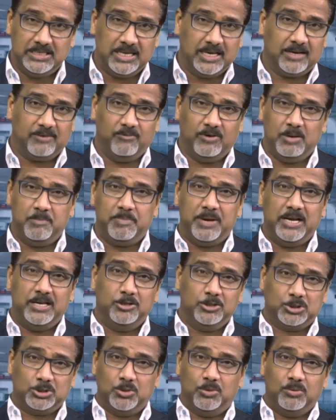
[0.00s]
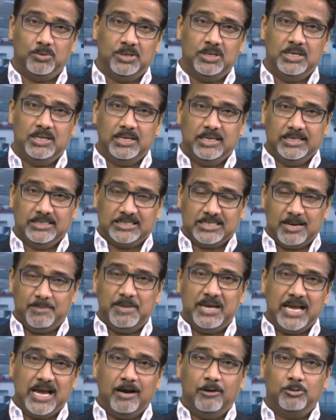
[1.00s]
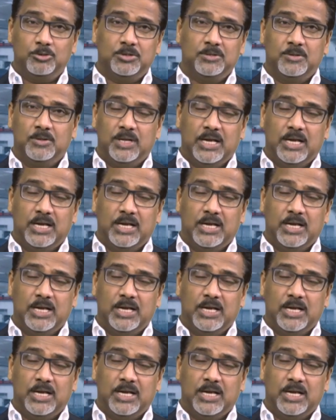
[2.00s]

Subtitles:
like one patio stone is coming out